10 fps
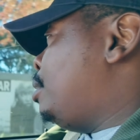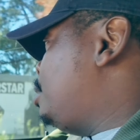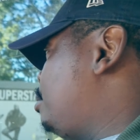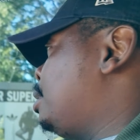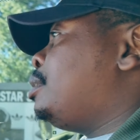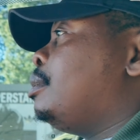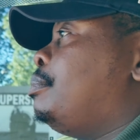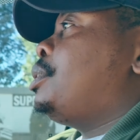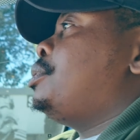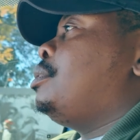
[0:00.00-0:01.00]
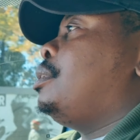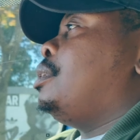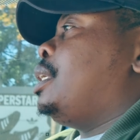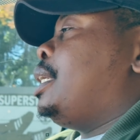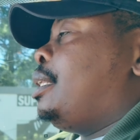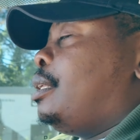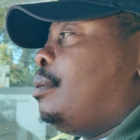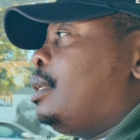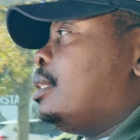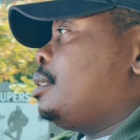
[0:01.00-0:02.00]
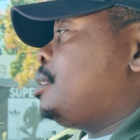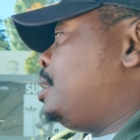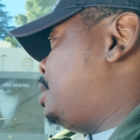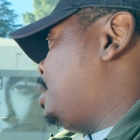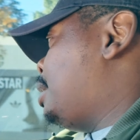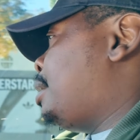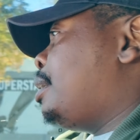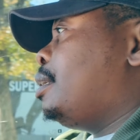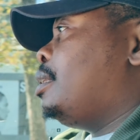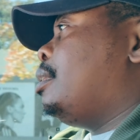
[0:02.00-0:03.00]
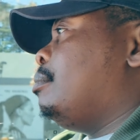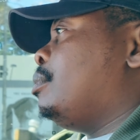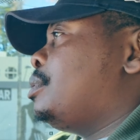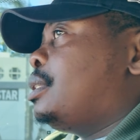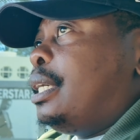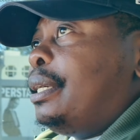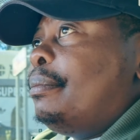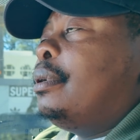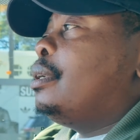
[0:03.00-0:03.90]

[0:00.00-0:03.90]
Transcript: we're on the way to the big shoot of the day, the one that's going to take the most time.